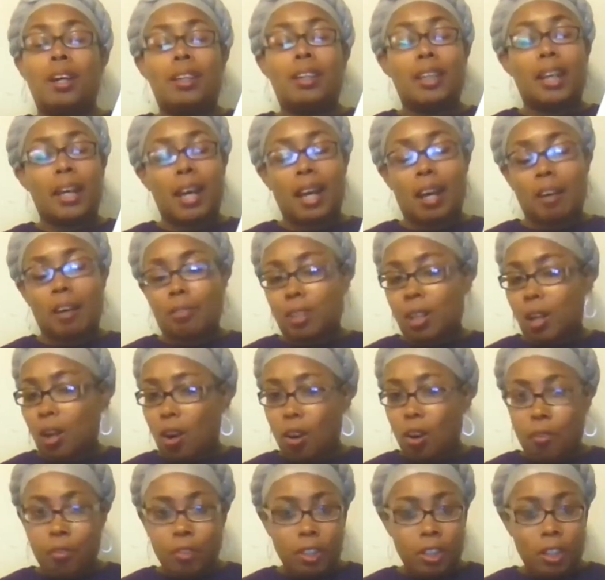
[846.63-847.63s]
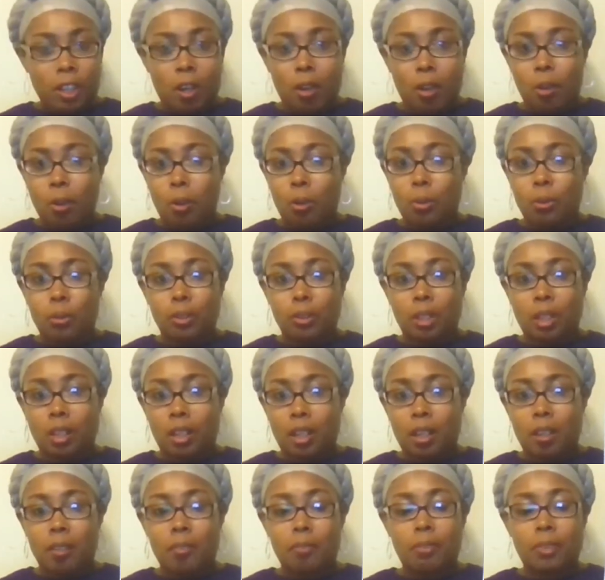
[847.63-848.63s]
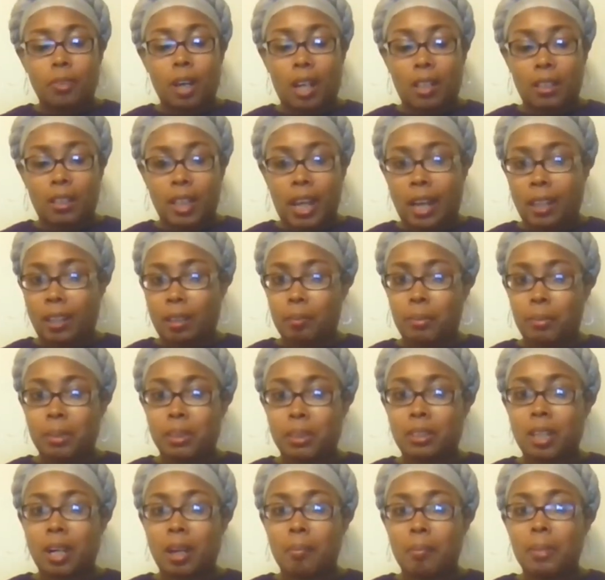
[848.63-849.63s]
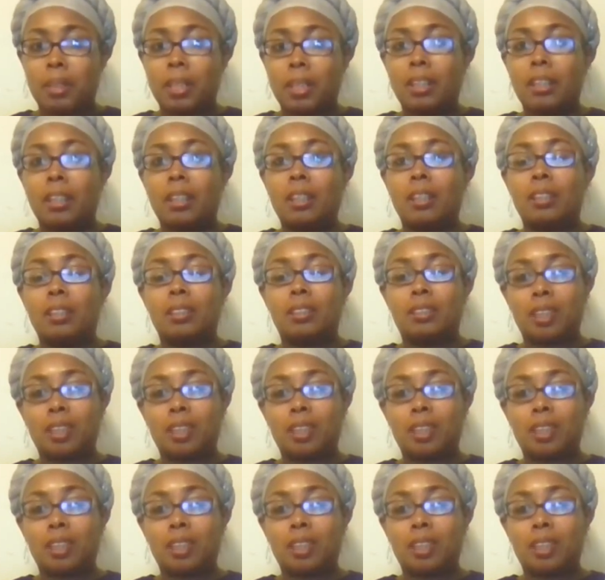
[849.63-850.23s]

They have an overload of documents coming in.